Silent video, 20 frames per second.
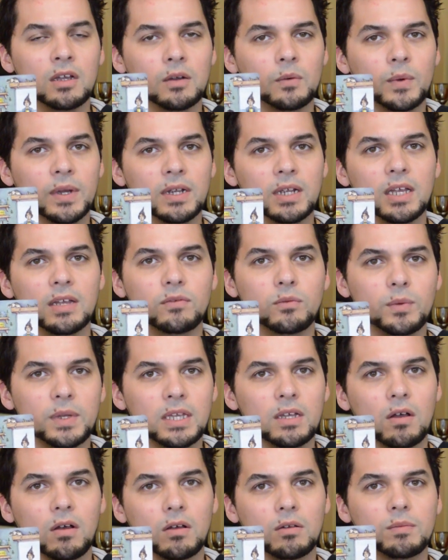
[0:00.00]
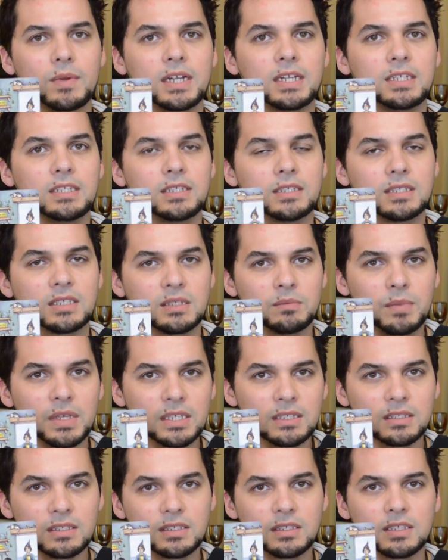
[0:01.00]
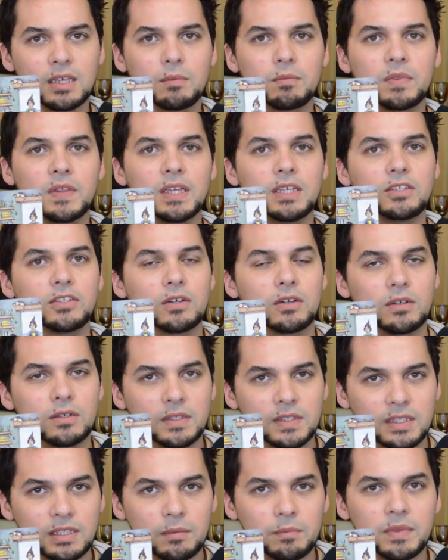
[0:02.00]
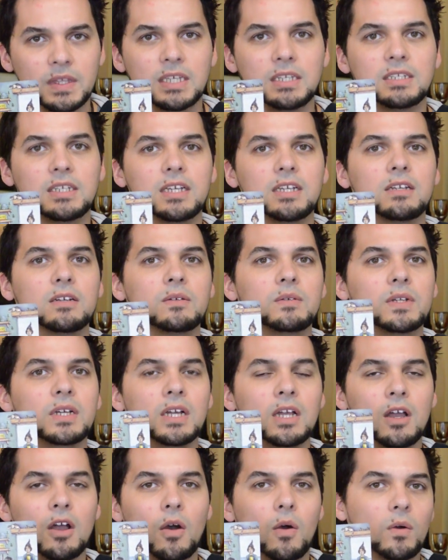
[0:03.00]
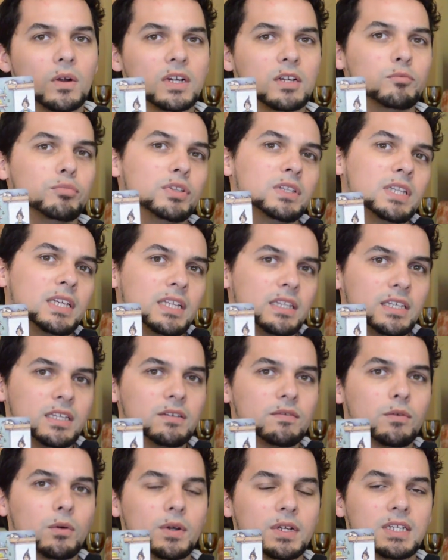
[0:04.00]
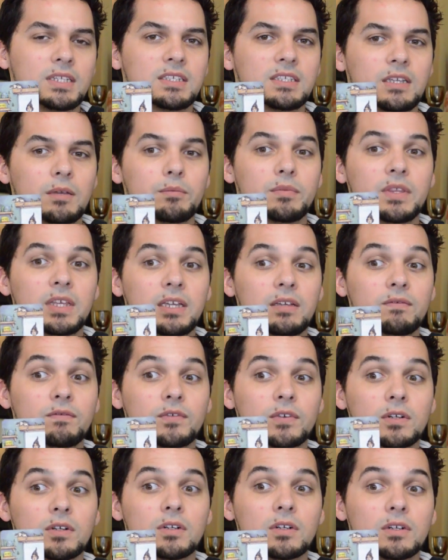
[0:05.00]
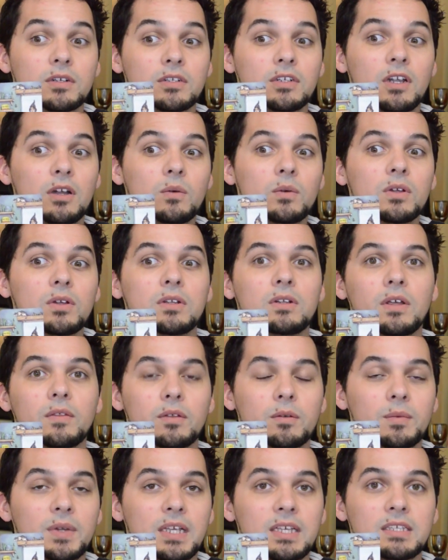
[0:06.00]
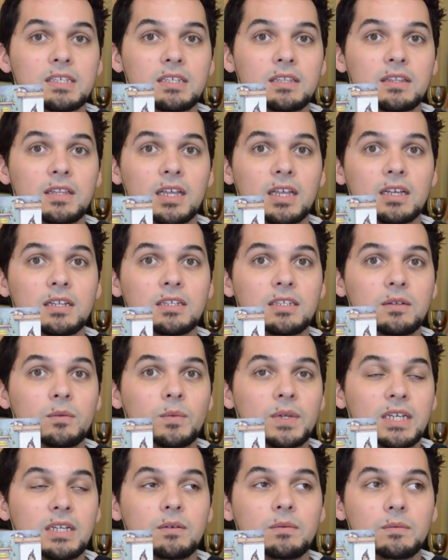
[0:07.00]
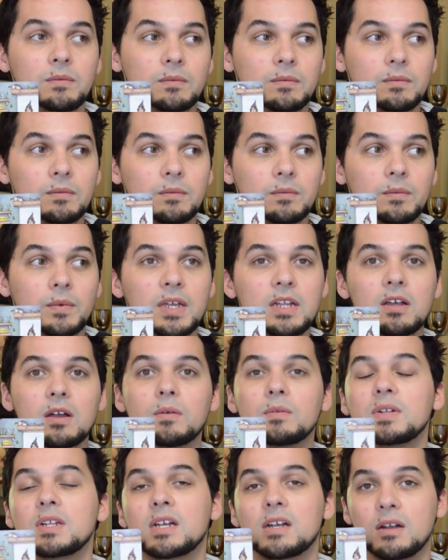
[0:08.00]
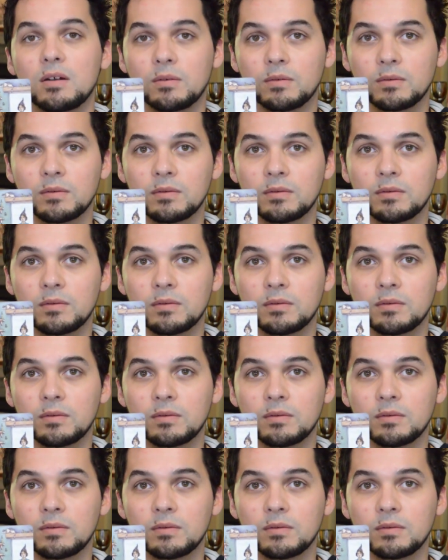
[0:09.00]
Where have we already dismissed something, turned something down, or completely avoided something for no good other reason than we don't know.